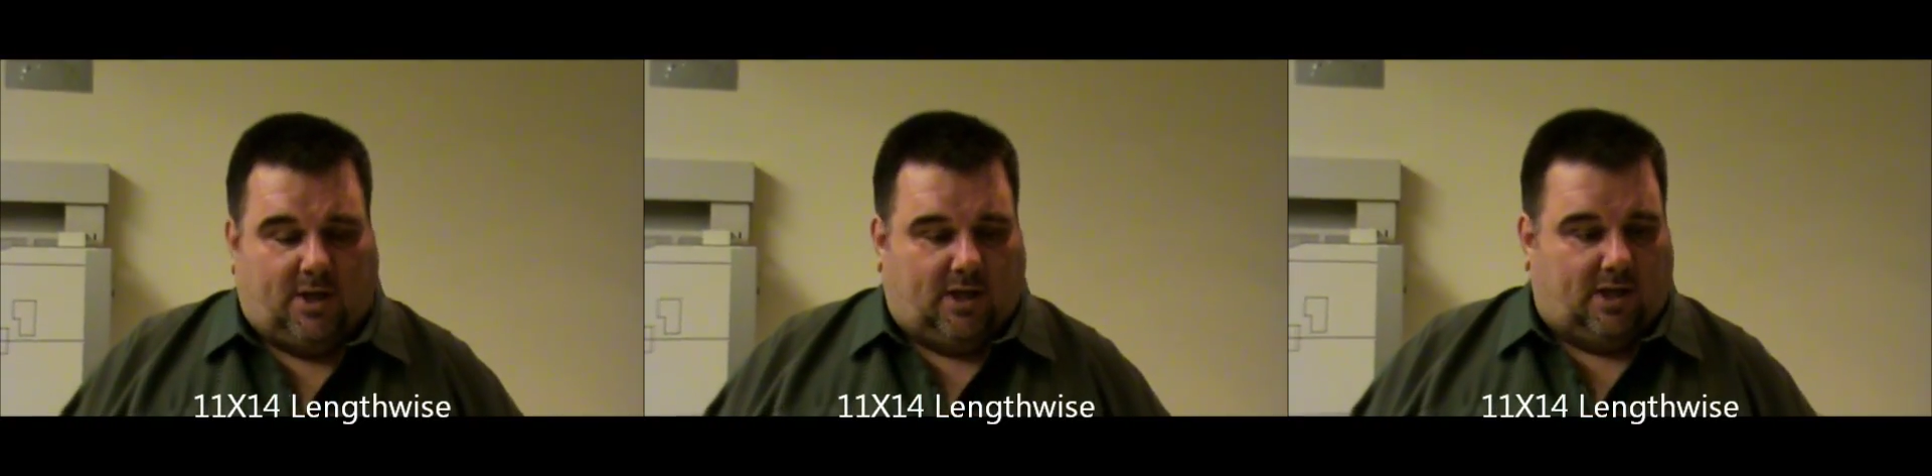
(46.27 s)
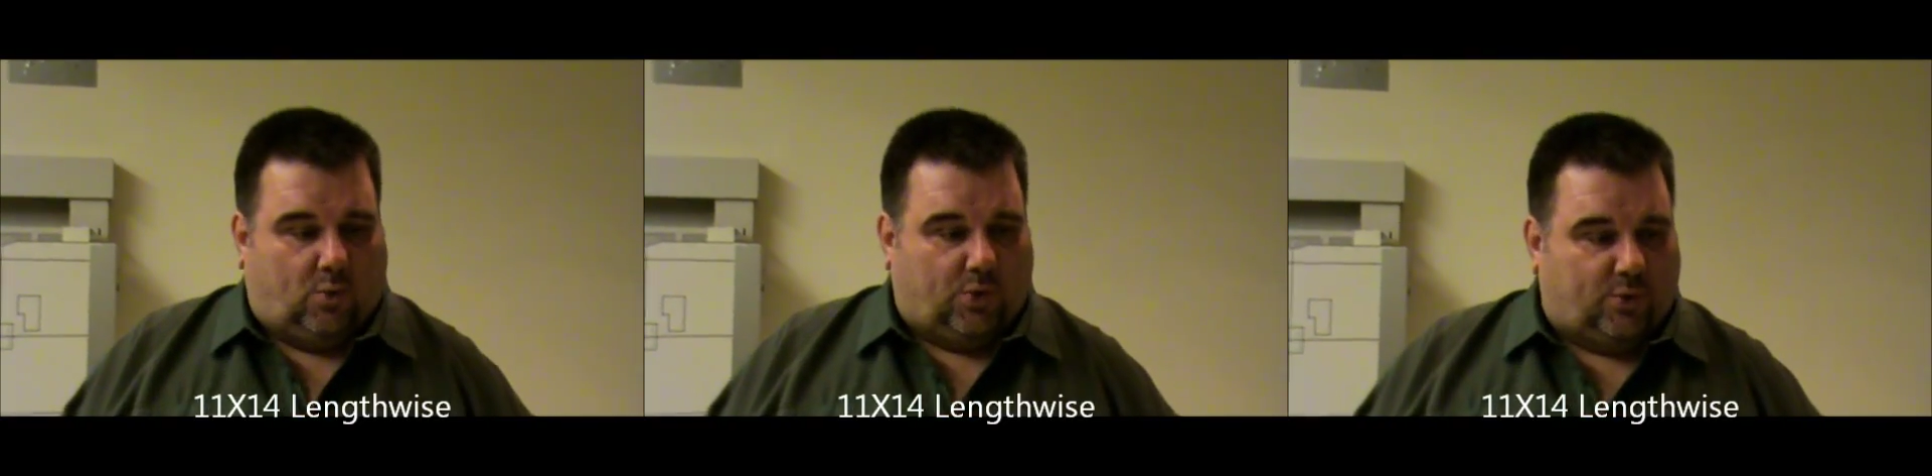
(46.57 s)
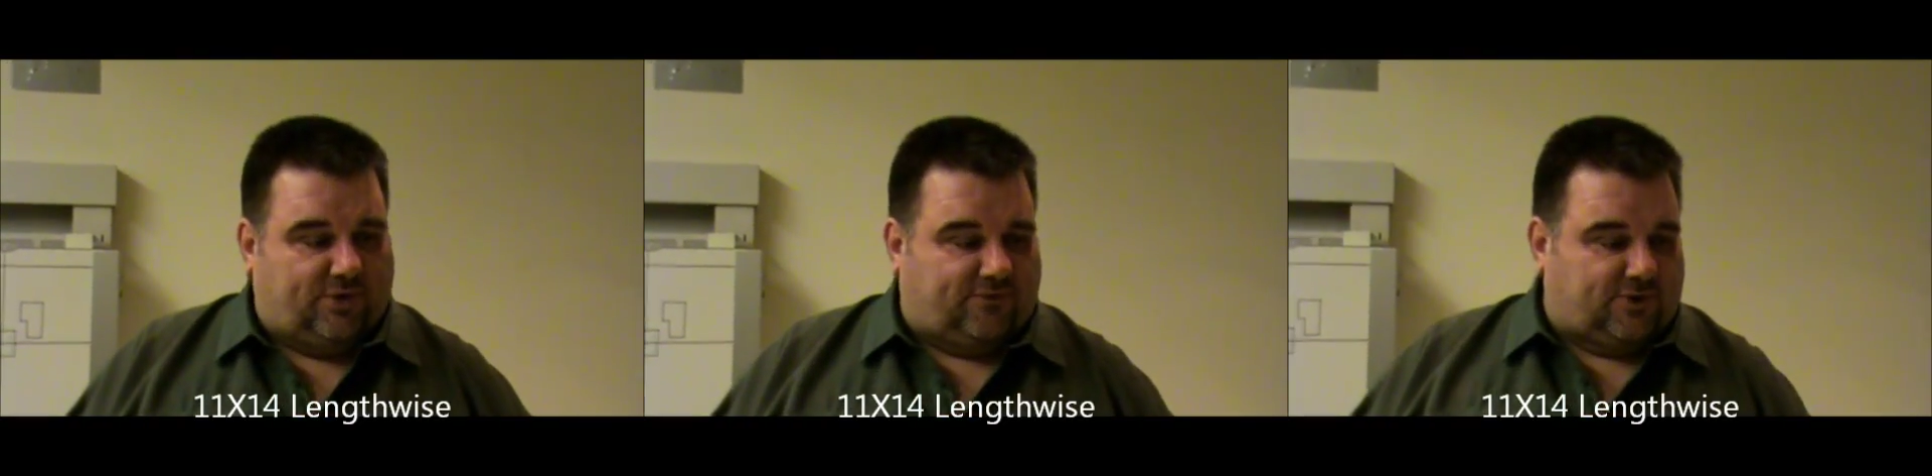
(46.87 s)
Uh, we're
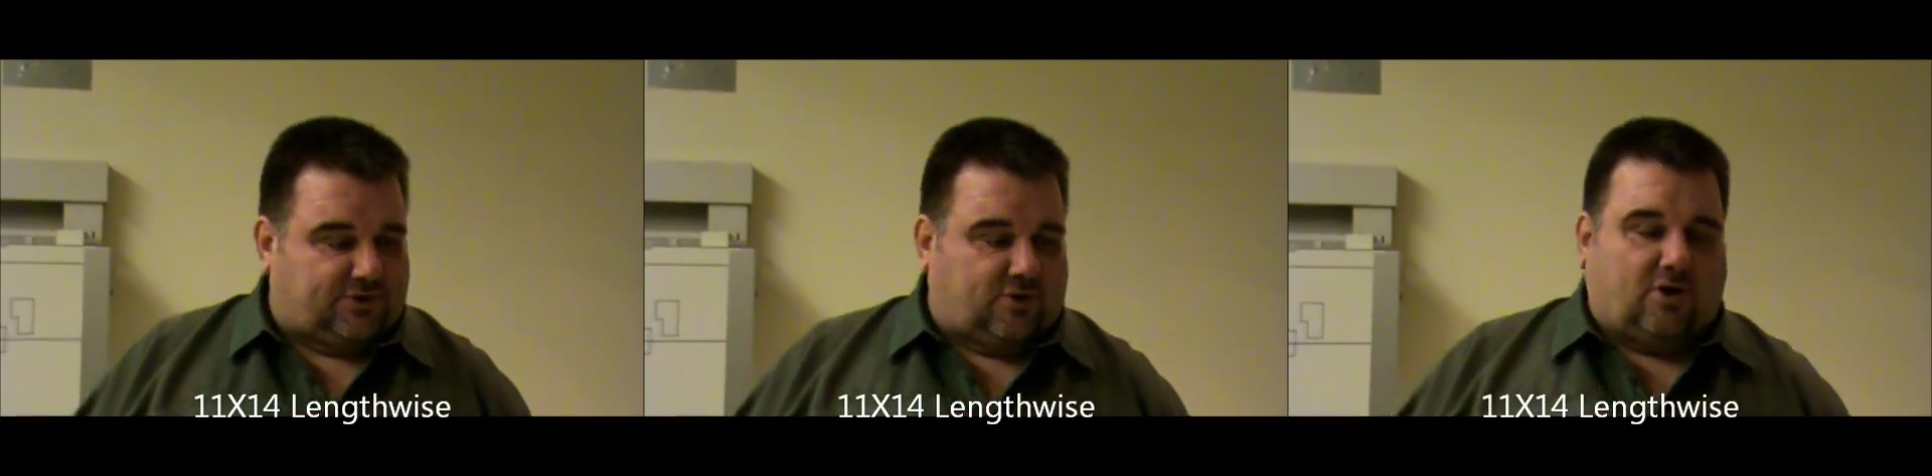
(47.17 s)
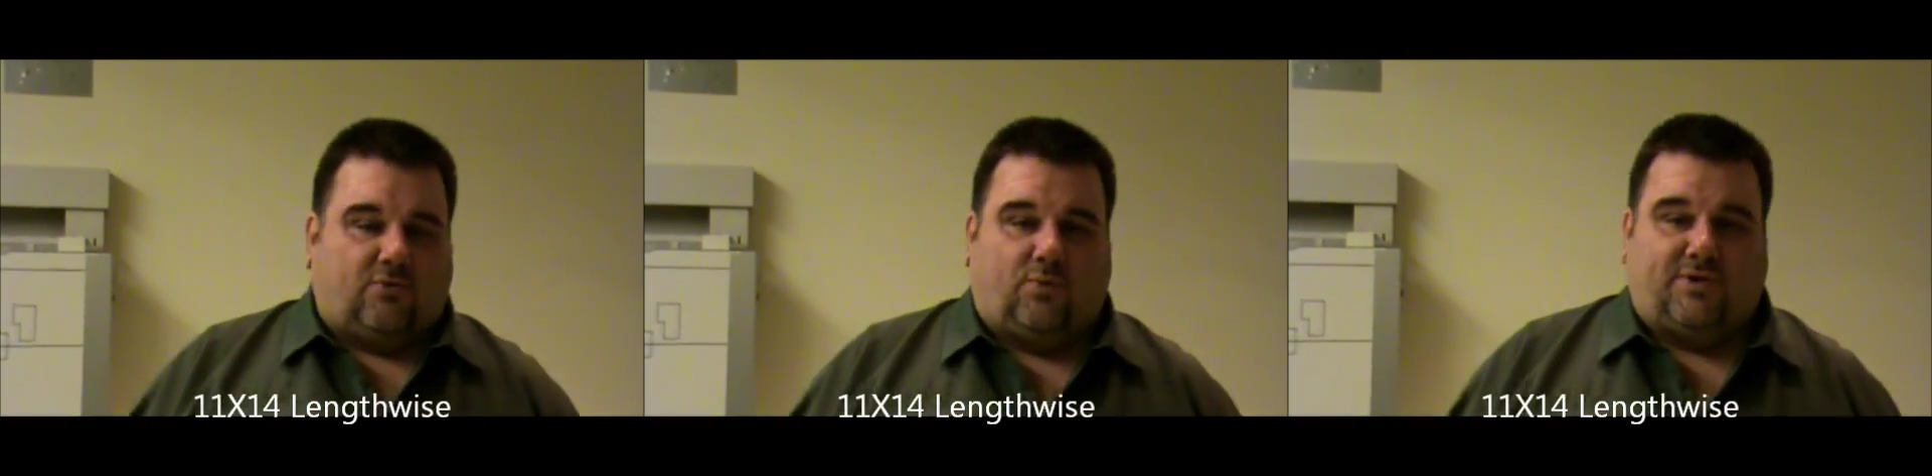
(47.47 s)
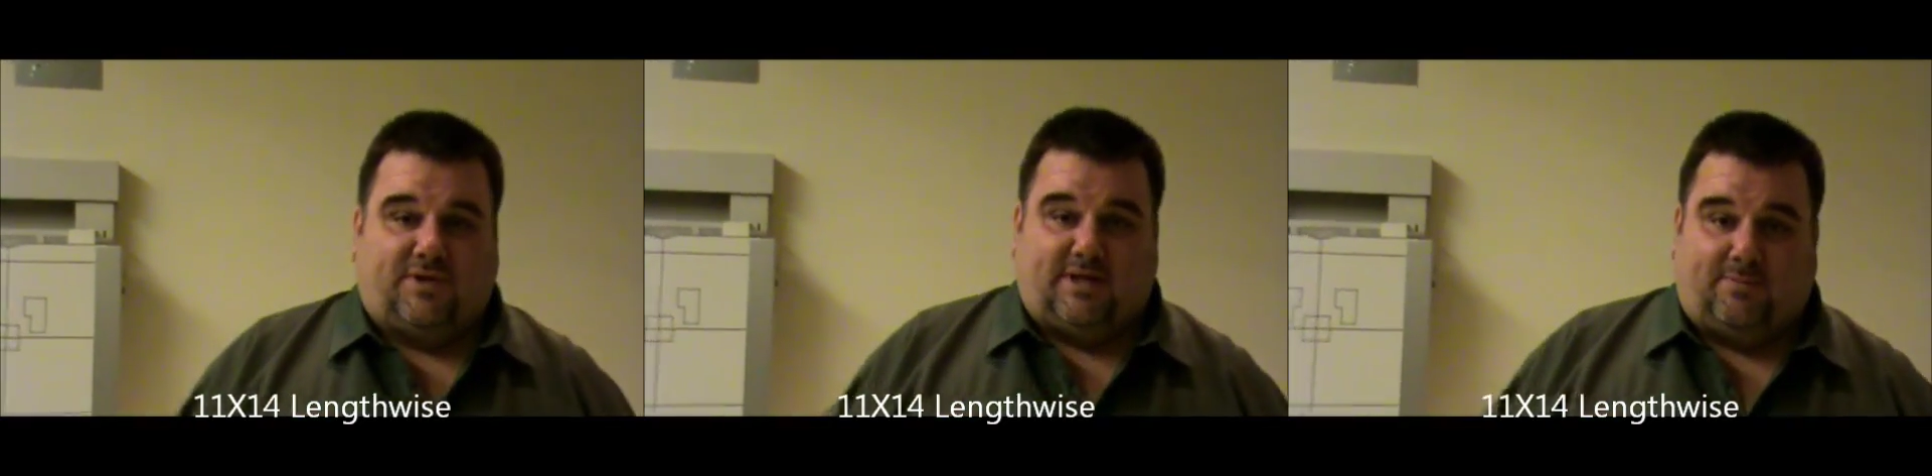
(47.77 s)
going to first start off
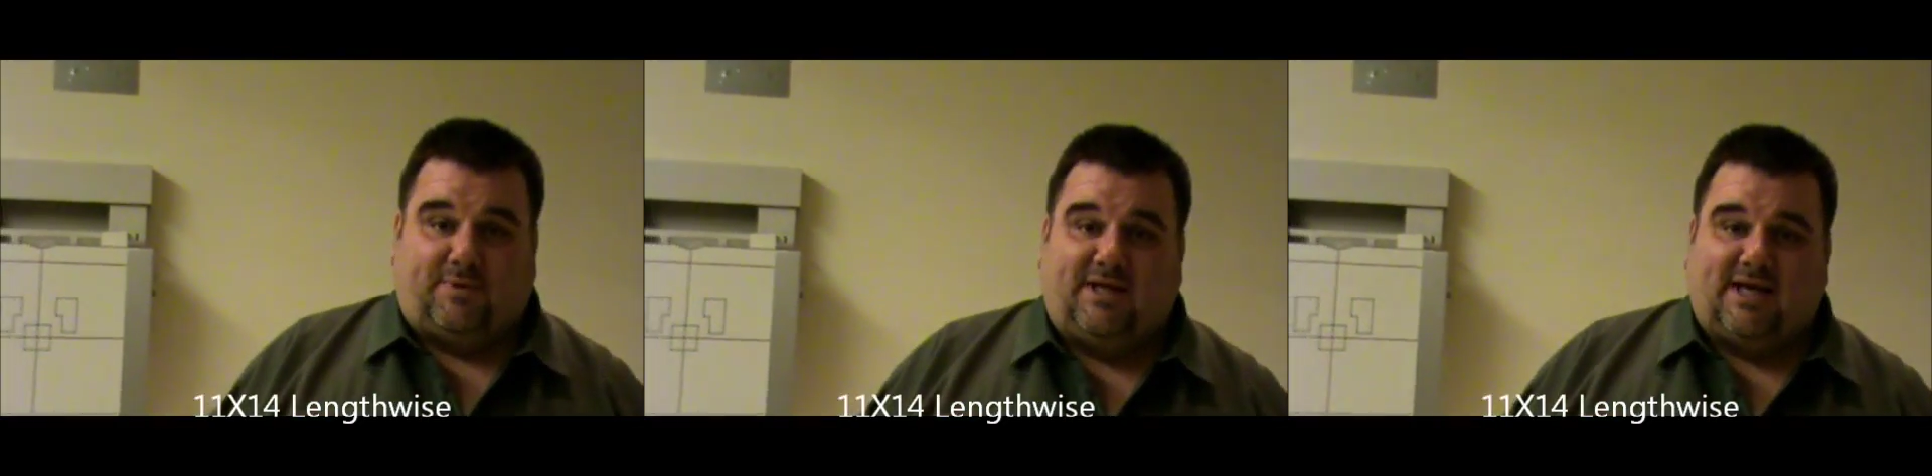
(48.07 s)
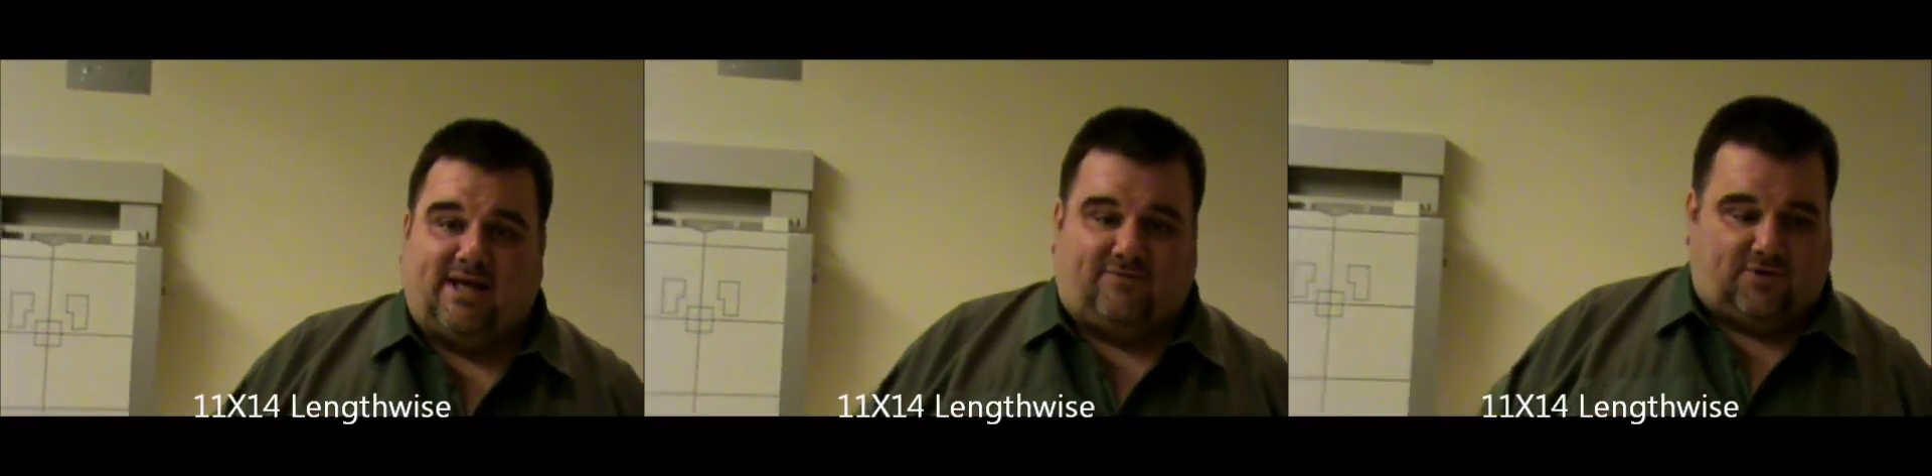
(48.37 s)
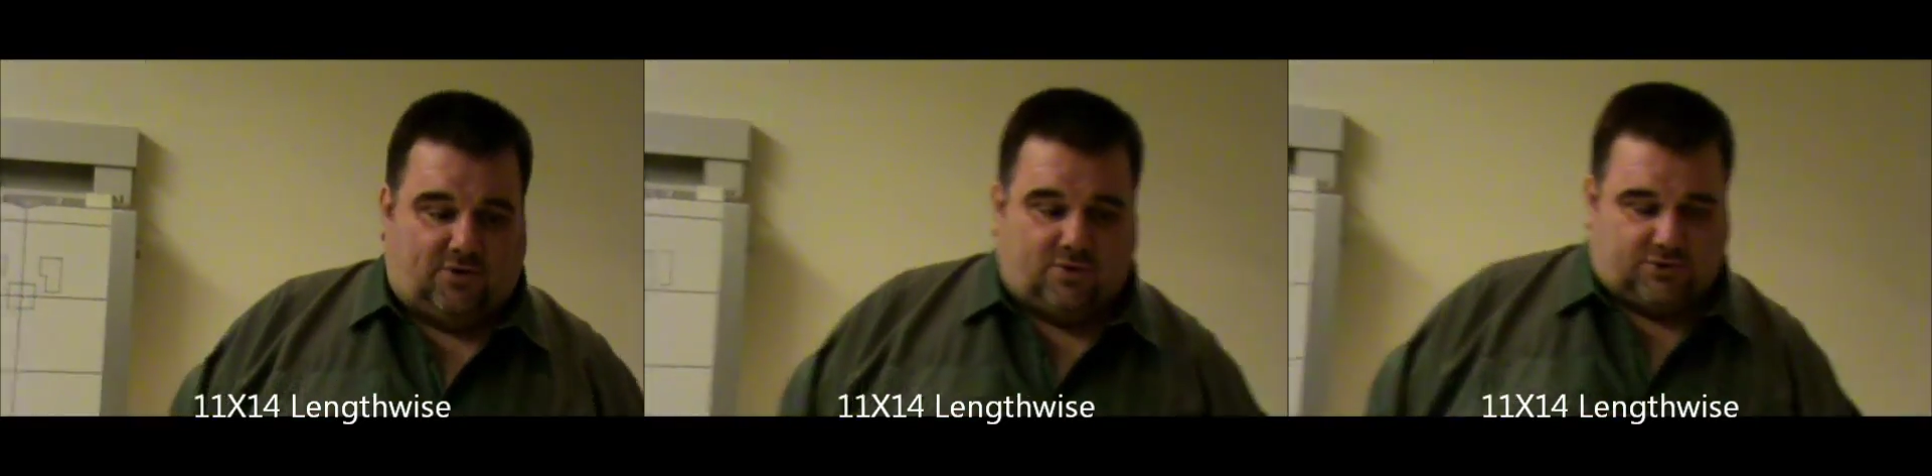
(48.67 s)
with the PA view,